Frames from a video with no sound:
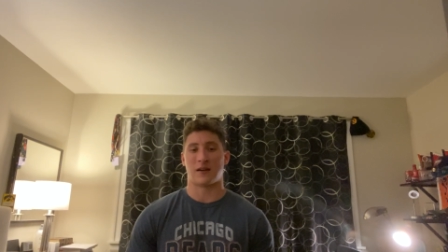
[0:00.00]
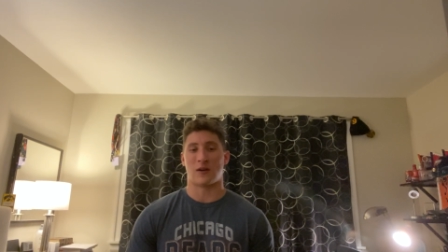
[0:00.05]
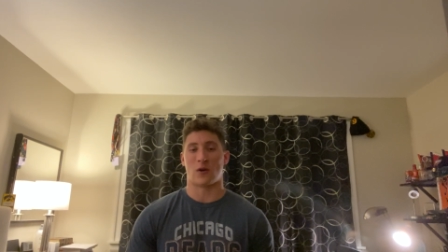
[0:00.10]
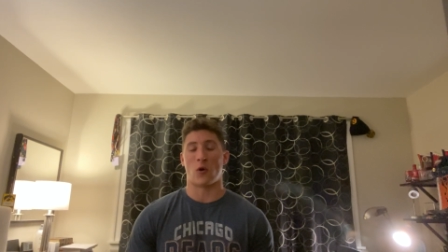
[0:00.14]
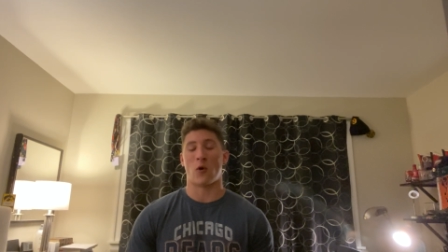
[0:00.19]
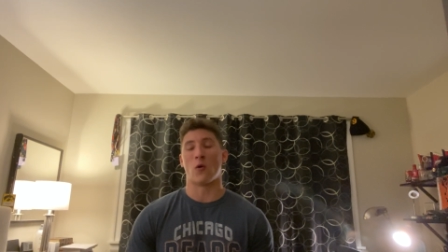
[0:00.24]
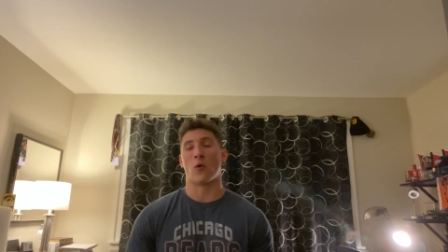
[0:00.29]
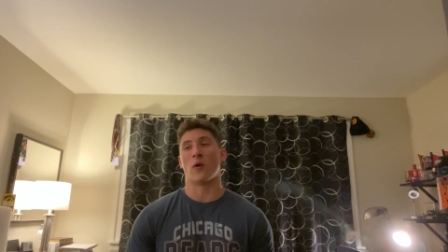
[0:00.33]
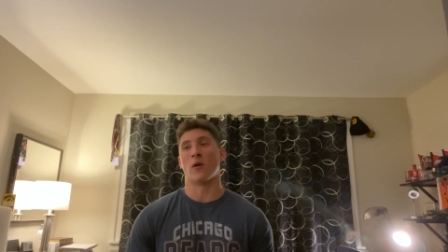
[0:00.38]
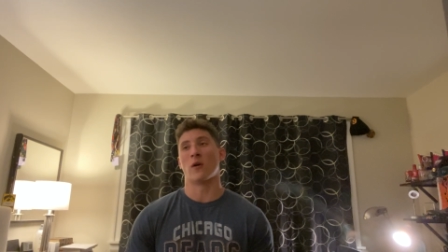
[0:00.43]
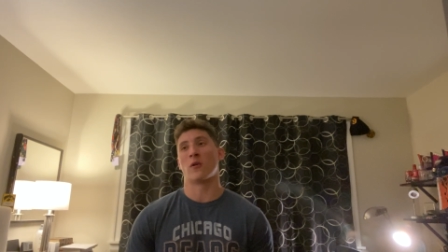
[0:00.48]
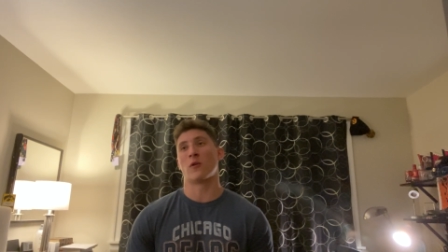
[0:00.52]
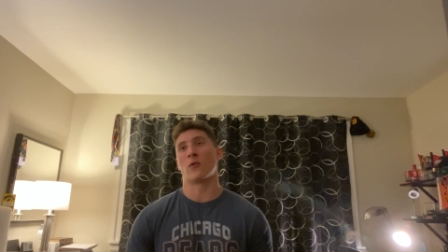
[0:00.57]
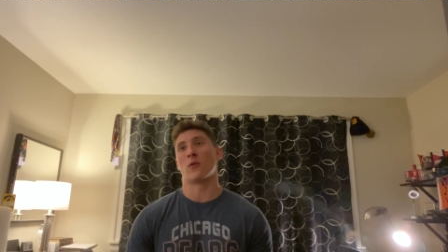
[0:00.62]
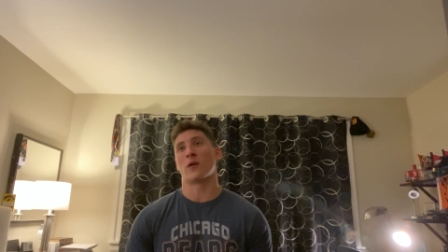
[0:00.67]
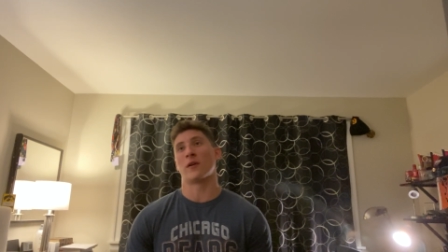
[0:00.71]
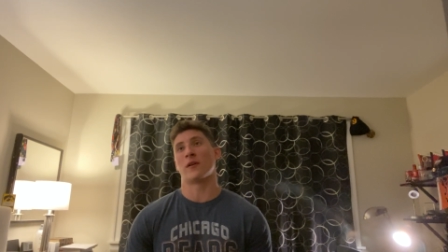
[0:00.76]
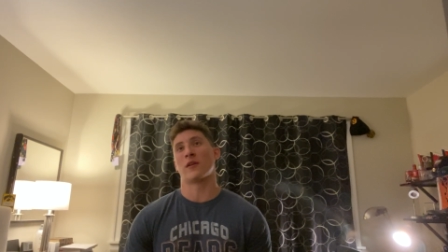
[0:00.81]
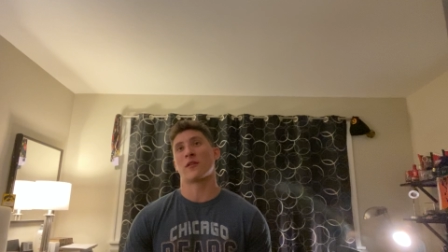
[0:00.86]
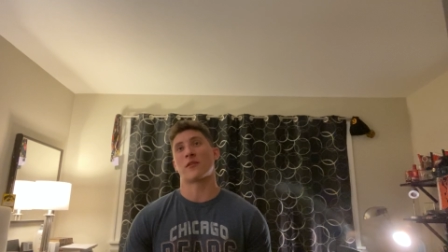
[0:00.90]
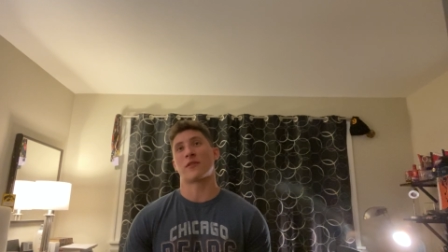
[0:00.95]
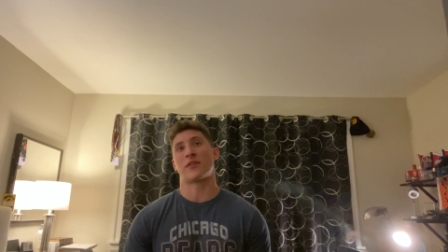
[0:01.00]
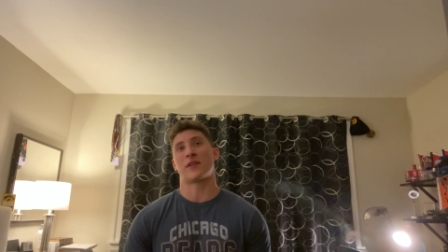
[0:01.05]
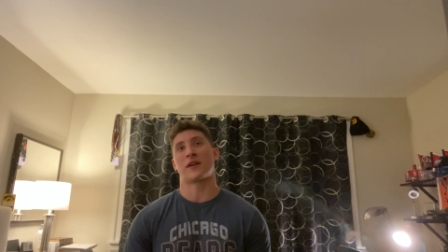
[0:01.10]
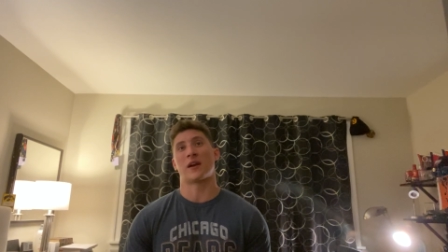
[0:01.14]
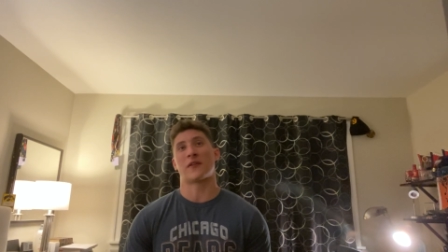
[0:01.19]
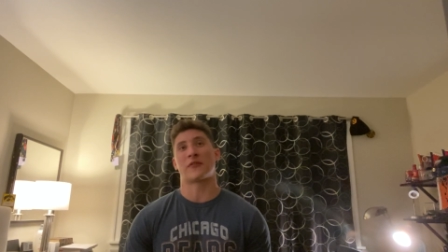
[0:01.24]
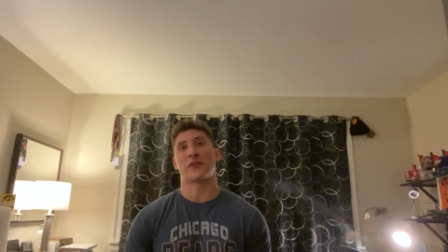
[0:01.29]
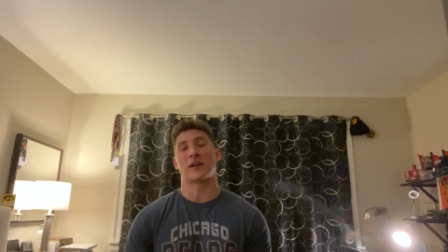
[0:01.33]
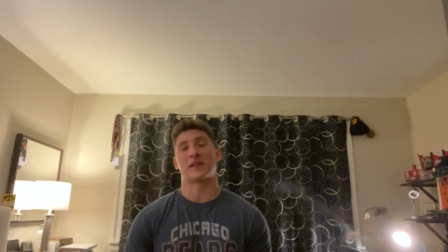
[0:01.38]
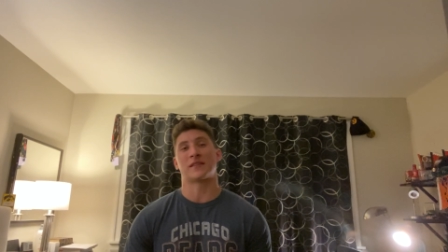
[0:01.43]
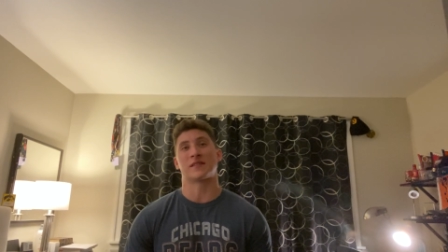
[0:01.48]
another thing I
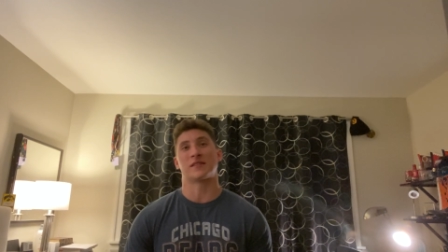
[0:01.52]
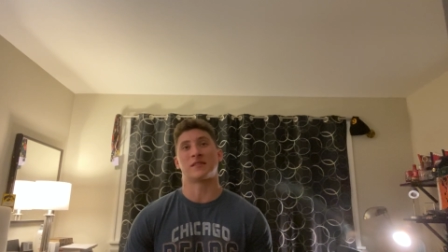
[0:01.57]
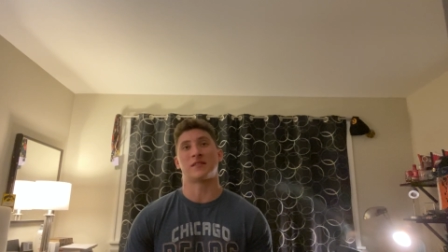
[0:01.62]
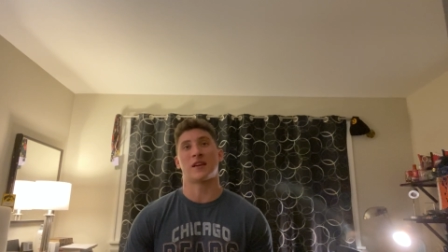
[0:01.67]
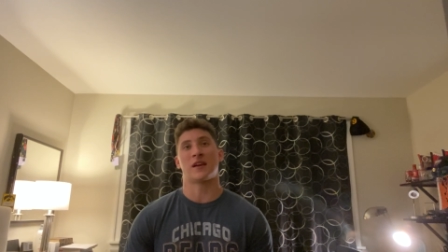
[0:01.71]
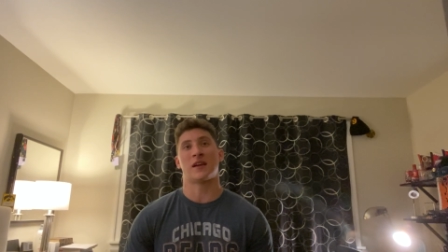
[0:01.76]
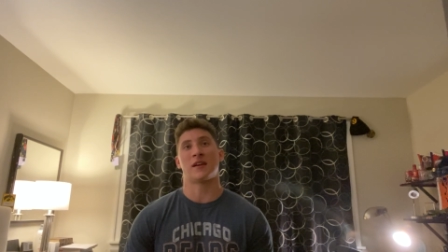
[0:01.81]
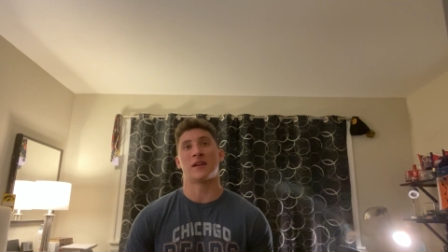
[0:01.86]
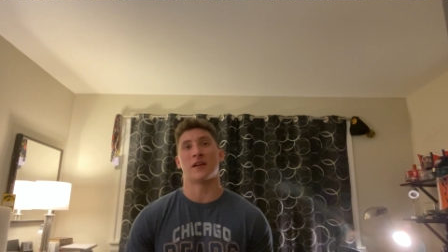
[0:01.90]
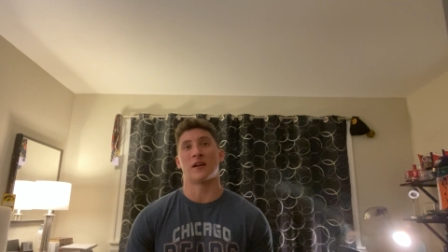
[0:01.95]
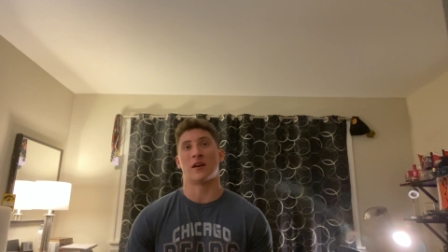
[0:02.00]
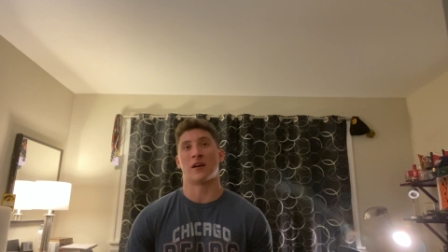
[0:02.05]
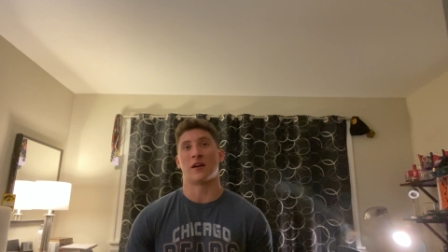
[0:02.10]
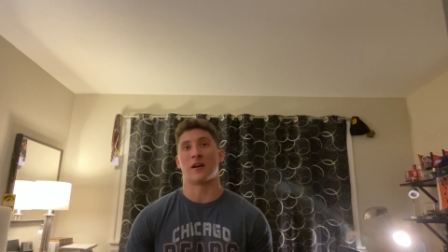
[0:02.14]
forgot to say,